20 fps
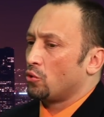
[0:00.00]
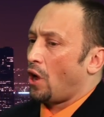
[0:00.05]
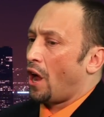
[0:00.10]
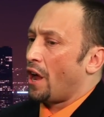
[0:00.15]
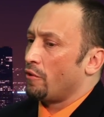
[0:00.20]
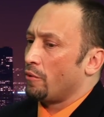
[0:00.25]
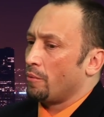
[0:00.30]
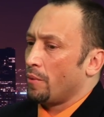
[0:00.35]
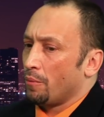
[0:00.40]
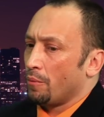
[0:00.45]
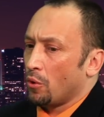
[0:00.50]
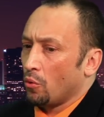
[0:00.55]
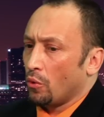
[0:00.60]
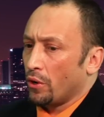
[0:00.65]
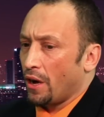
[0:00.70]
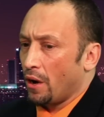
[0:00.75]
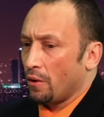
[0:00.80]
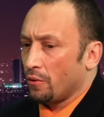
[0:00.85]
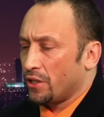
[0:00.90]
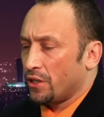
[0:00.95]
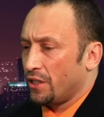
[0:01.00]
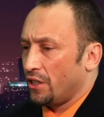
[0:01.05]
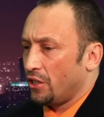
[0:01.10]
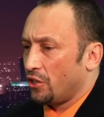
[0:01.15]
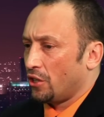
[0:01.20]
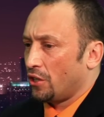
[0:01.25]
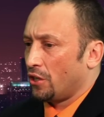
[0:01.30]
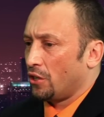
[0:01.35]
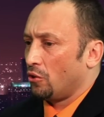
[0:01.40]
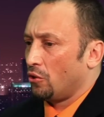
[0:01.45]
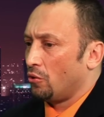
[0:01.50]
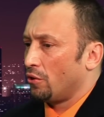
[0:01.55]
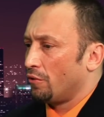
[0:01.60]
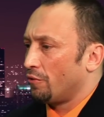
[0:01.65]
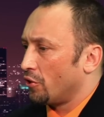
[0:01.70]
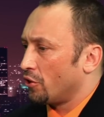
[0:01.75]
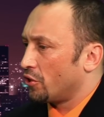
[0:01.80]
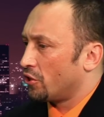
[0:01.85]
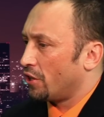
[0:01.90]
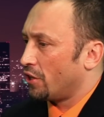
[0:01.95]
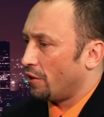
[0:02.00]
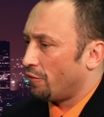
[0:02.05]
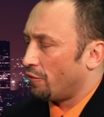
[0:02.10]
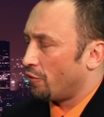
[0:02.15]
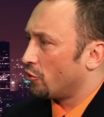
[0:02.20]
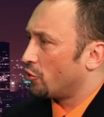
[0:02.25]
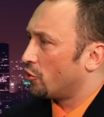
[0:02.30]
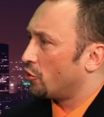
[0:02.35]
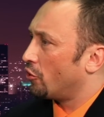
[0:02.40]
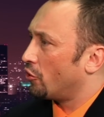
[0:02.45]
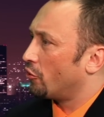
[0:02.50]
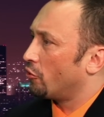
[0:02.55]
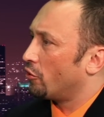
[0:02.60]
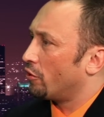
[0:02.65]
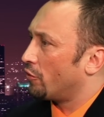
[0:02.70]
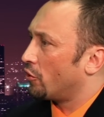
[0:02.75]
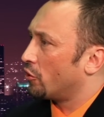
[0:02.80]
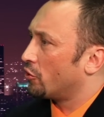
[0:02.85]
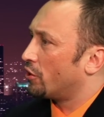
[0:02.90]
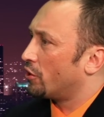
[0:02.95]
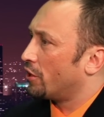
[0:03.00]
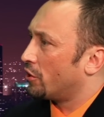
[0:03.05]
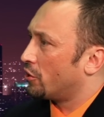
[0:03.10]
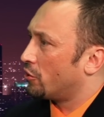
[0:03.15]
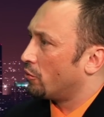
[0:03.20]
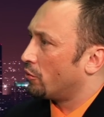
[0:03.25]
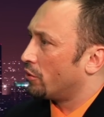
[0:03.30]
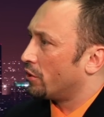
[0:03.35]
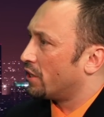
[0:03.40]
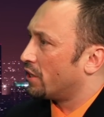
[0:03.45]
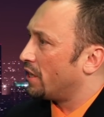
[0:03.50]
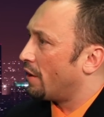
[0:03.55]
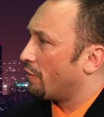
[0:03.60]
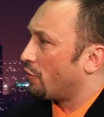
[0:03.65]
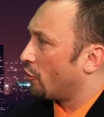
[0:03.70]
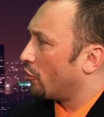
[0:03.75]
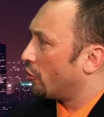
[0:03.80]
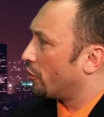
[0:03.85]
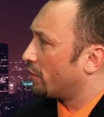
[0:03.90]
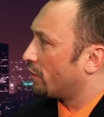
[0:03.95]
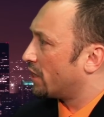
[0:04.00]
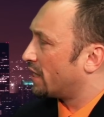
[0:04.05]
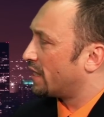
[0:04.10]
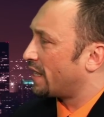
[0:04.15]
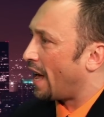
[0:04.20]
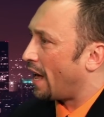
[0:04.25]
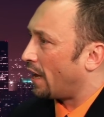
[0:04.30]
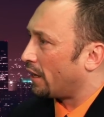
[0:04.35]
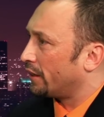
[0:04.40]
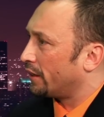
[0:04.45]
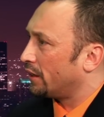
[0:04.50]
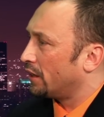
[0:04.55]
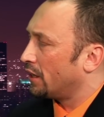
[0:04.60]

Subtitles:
I remember when I was teaching in university, first-year university students never heard of Stalin.